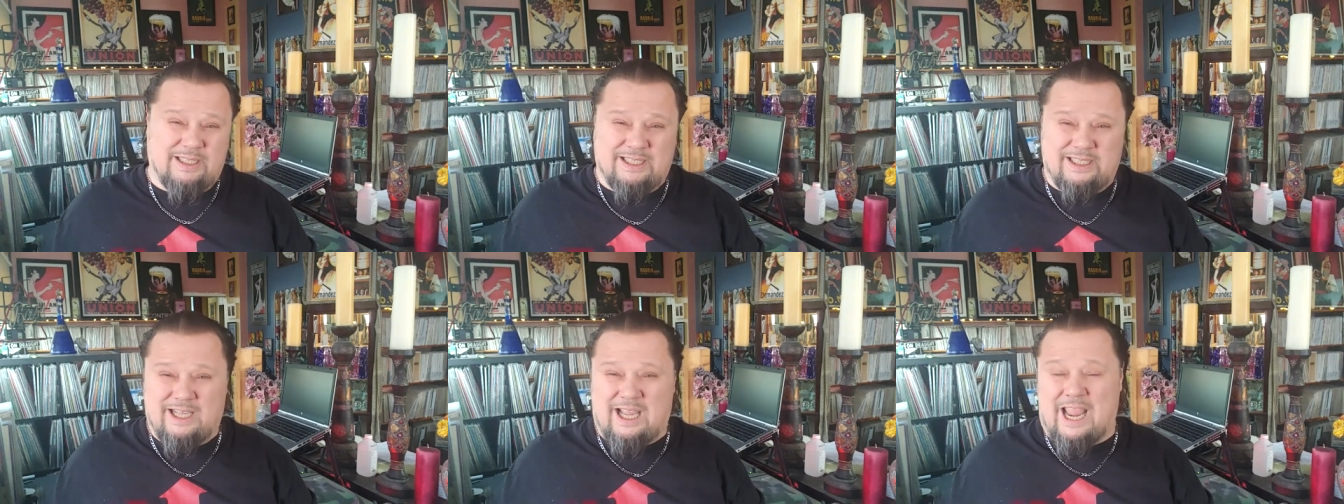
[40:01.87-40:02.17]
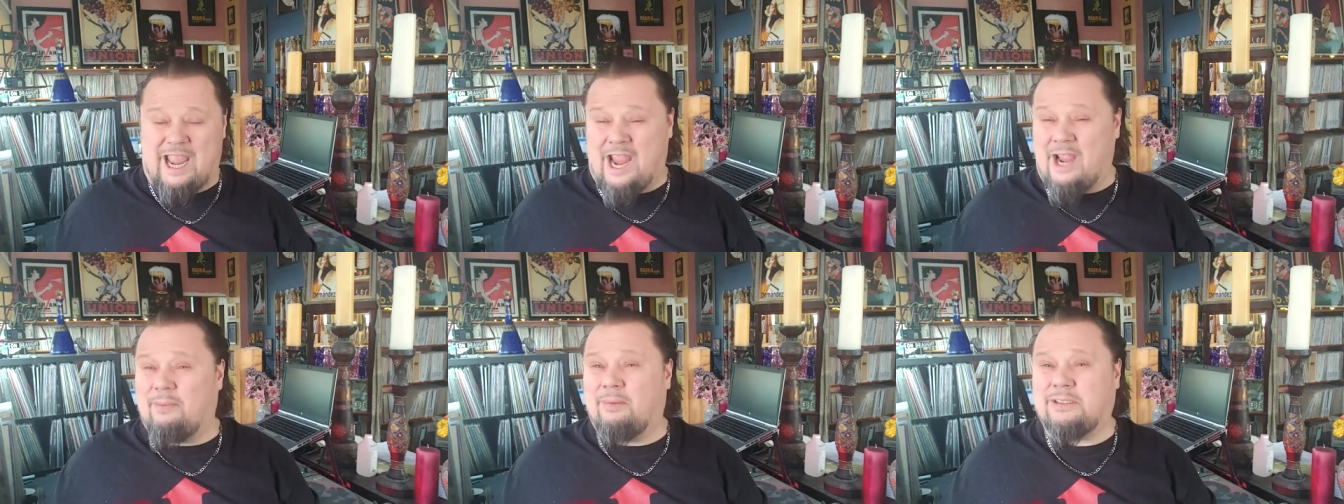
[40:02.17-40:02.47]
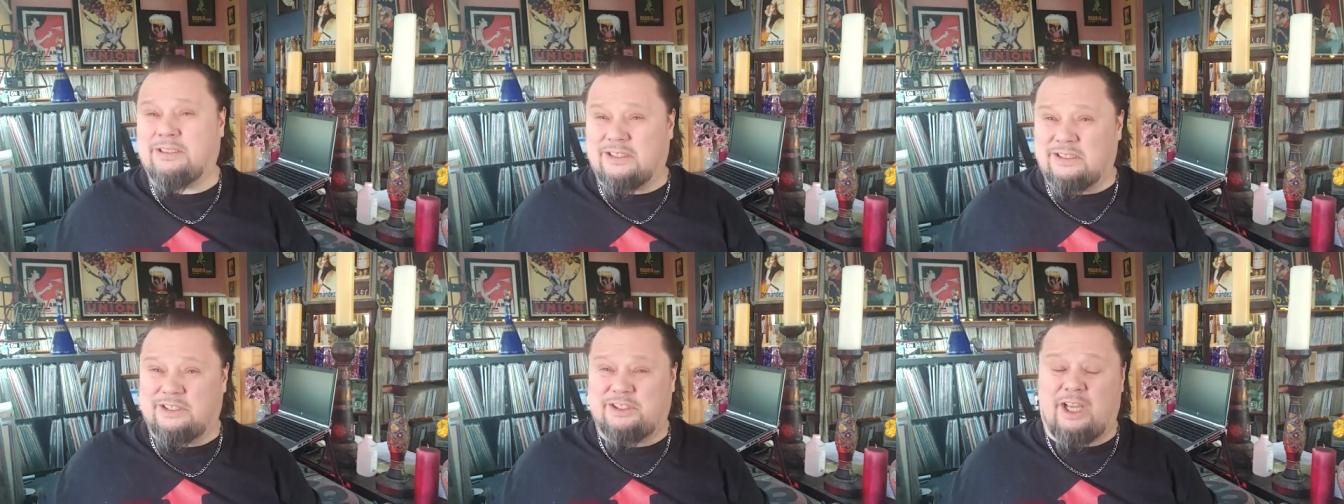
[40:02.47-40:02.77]

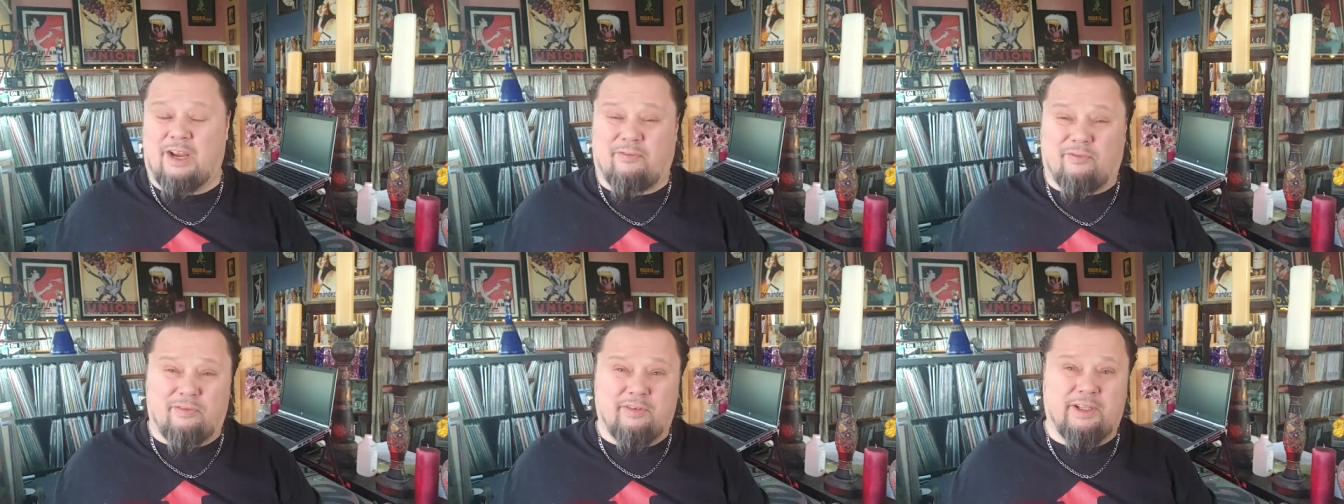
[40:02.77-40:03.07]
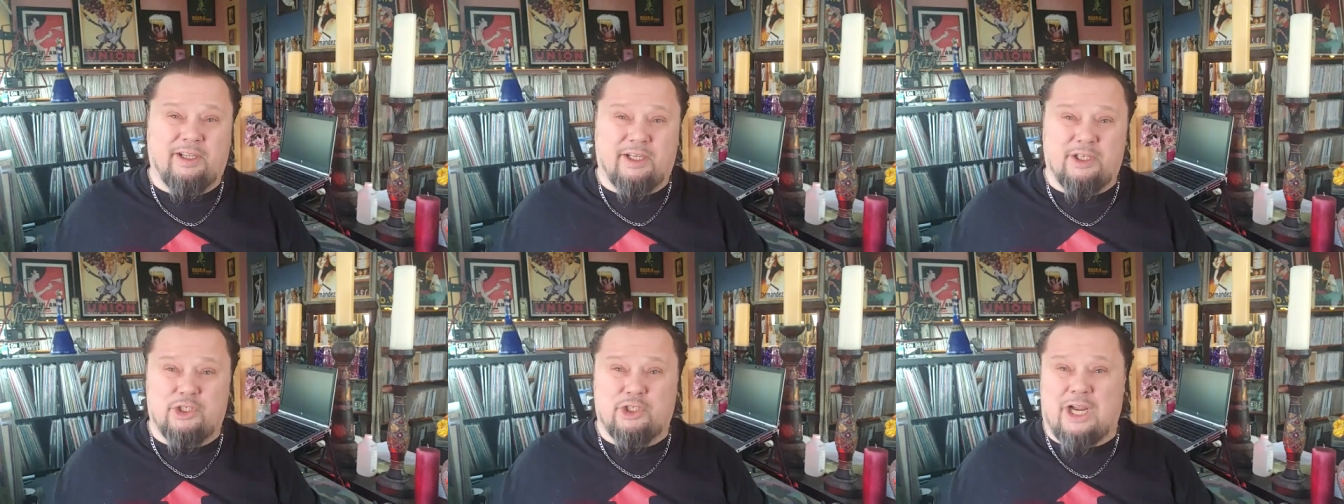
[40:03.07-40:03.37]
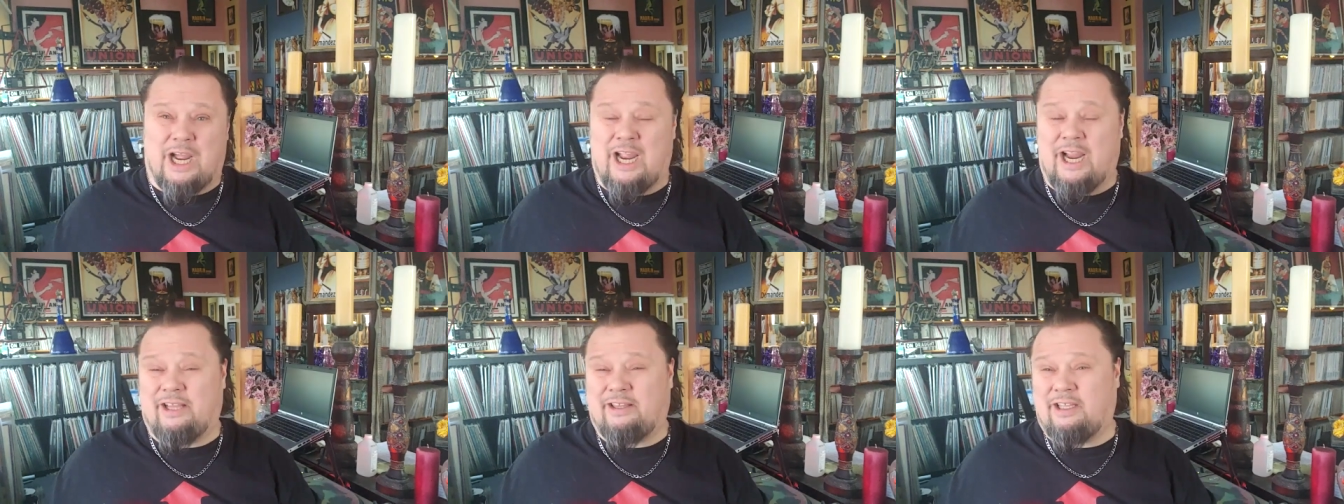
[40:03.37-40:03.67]
Ammons is definitely a
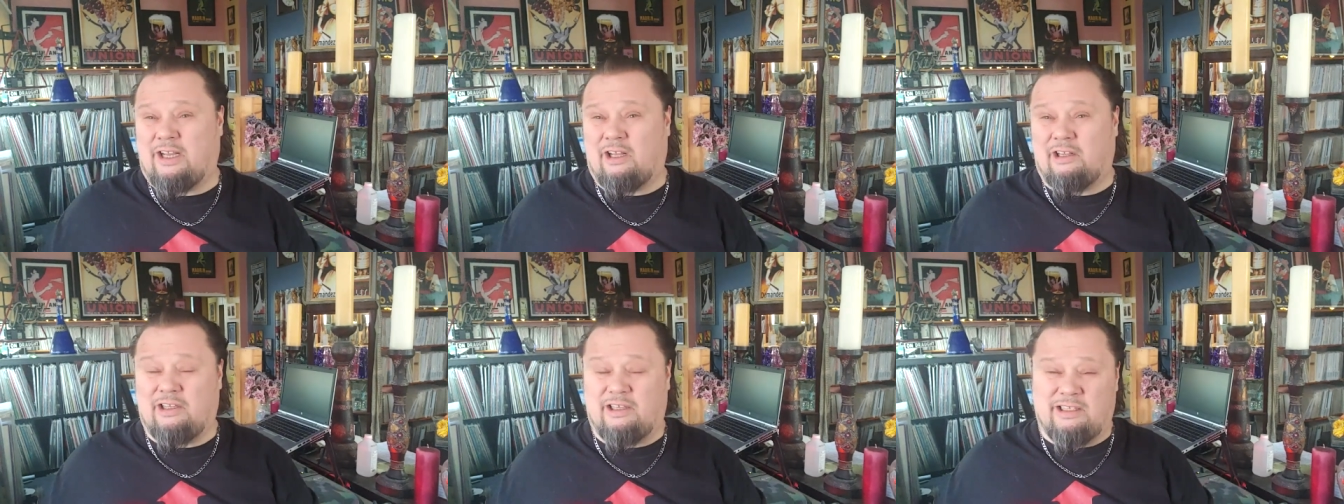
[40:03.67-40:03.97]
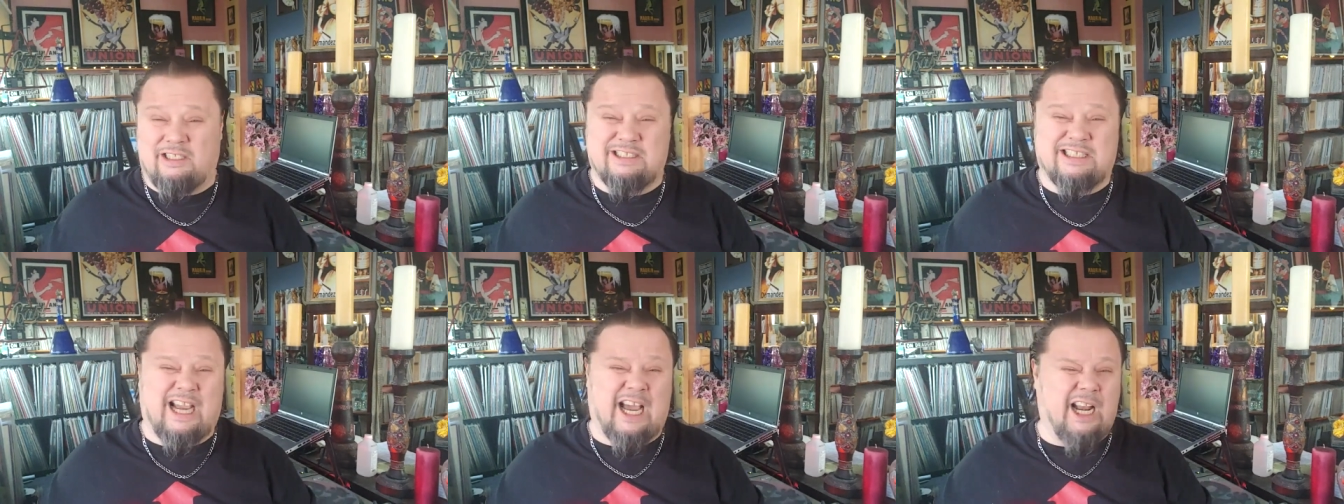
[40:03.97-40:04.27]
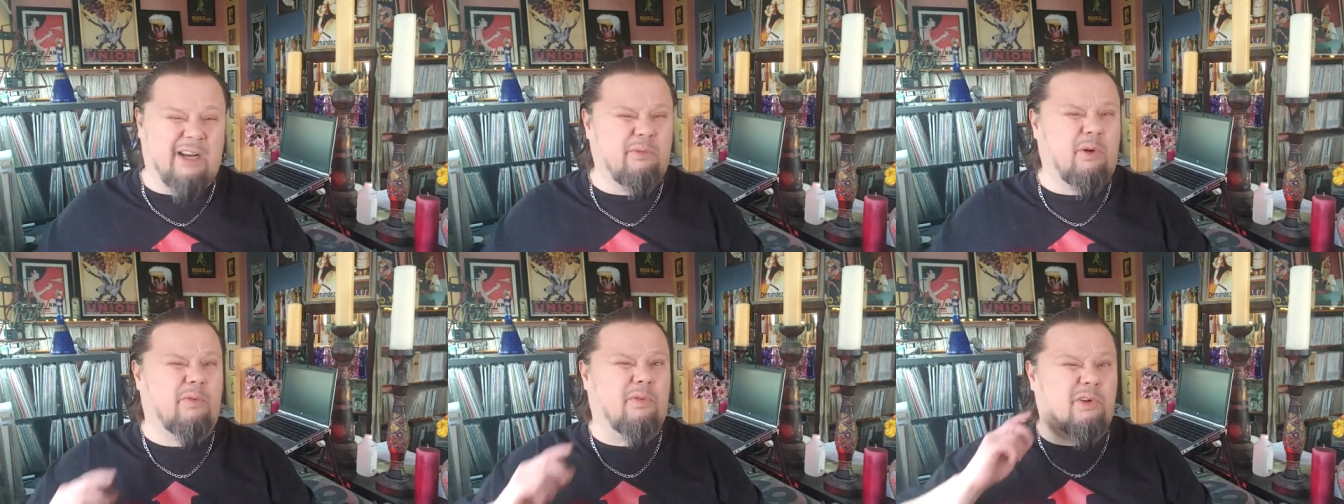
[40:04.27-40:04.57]
giant that is kind
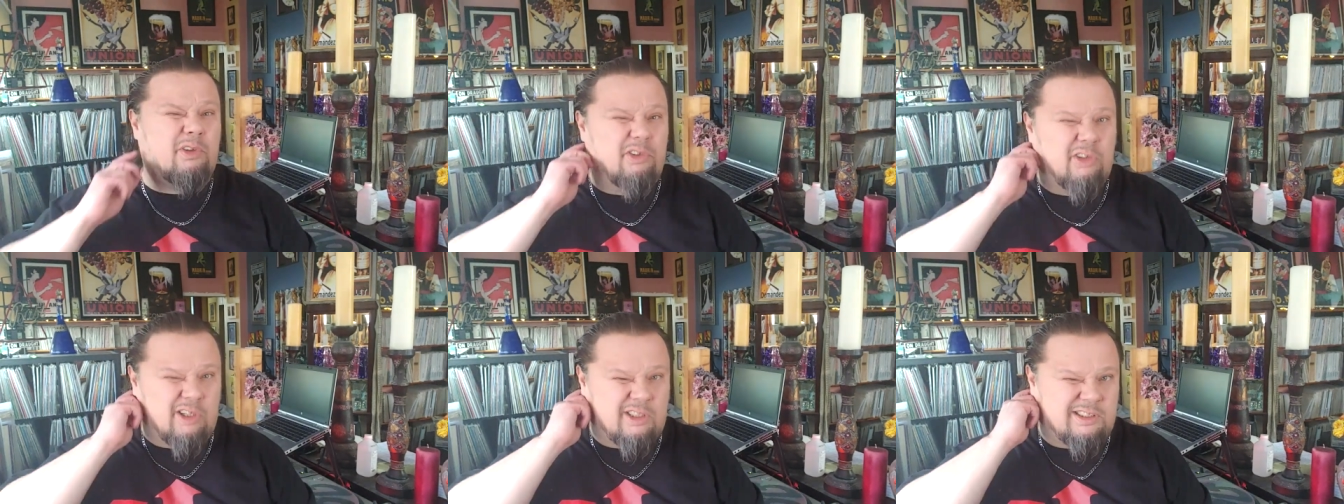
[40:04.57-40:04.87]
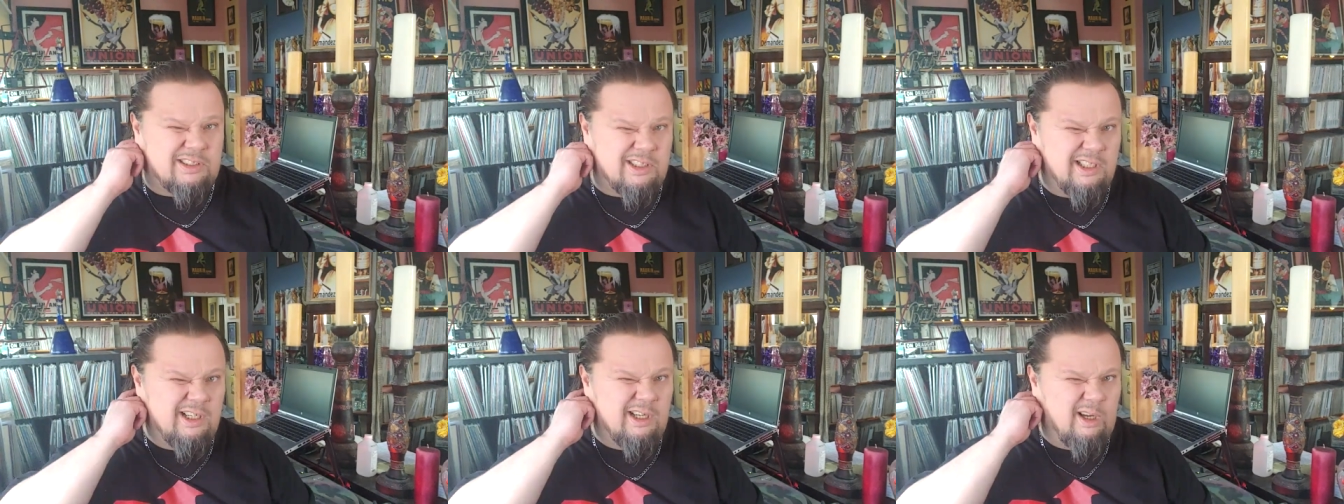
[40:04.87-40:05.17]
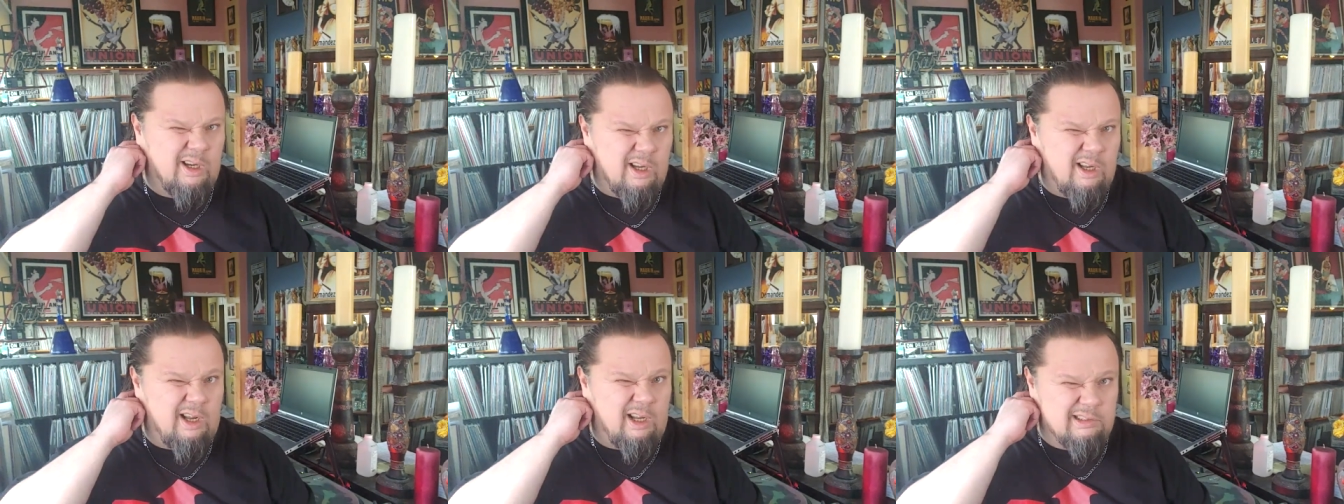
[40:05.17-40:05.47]
of overlooked
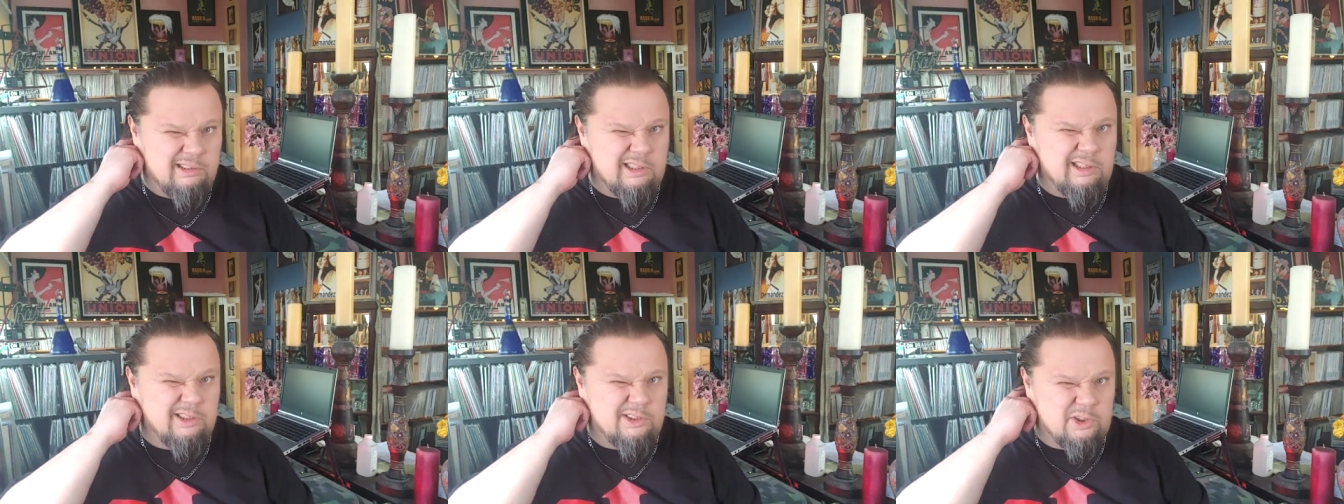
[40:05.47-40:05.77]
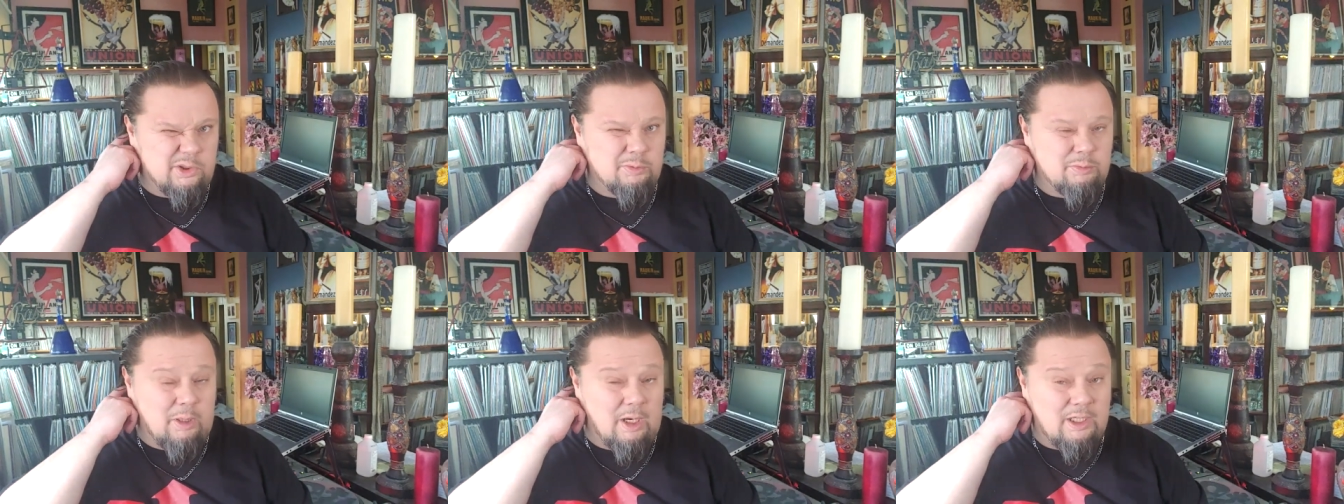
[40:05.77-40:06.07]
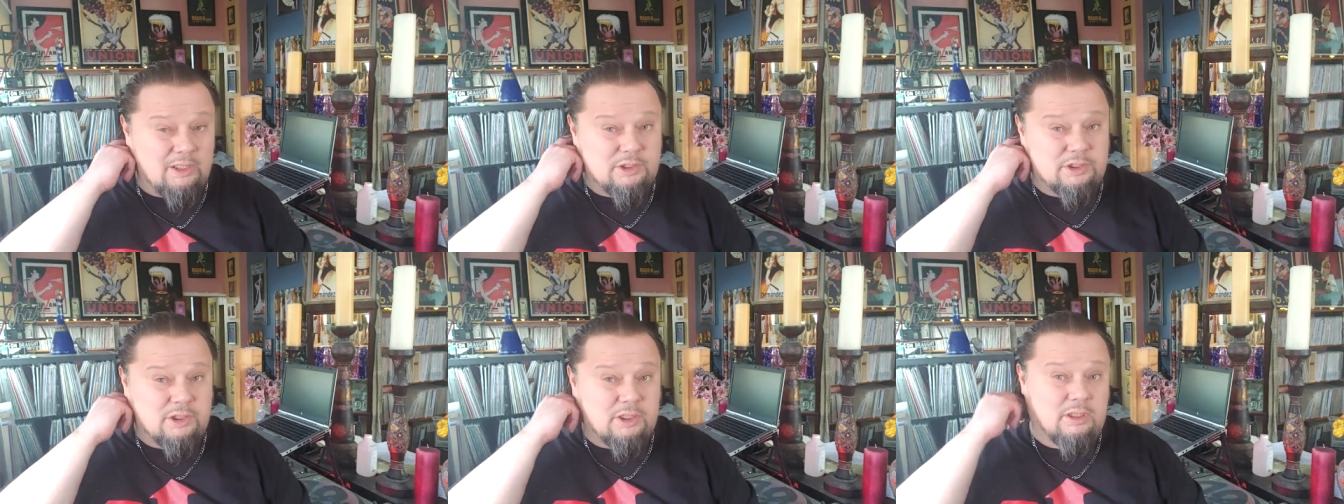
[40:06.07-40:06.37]
a little too
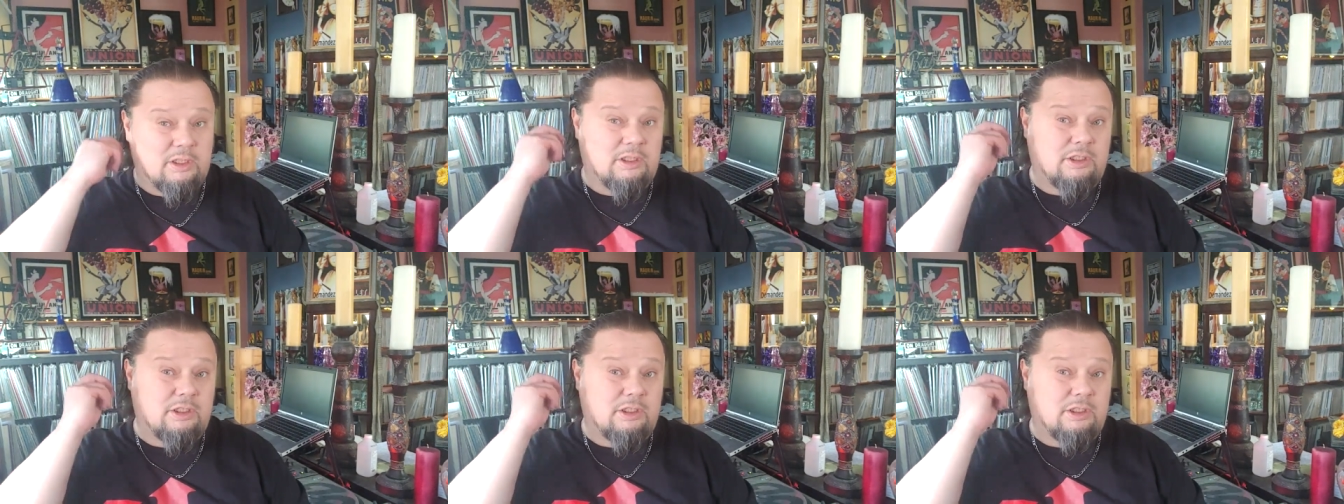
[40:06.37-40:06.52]
much.